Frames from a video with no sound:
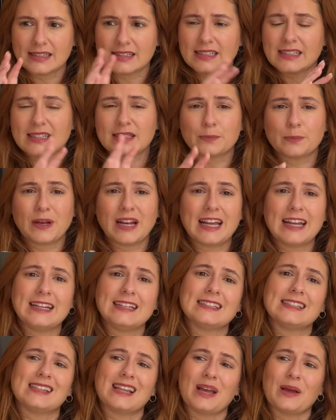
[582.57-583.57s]

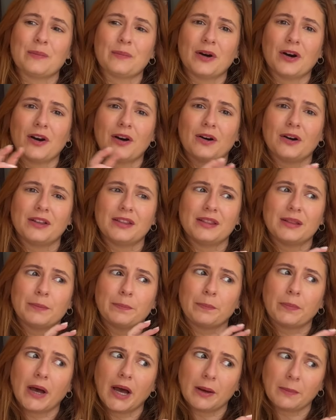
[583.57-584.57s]
displays them on the
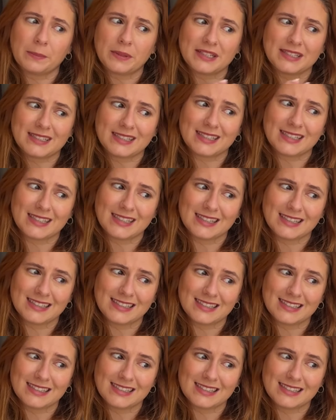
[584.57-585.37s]
puppet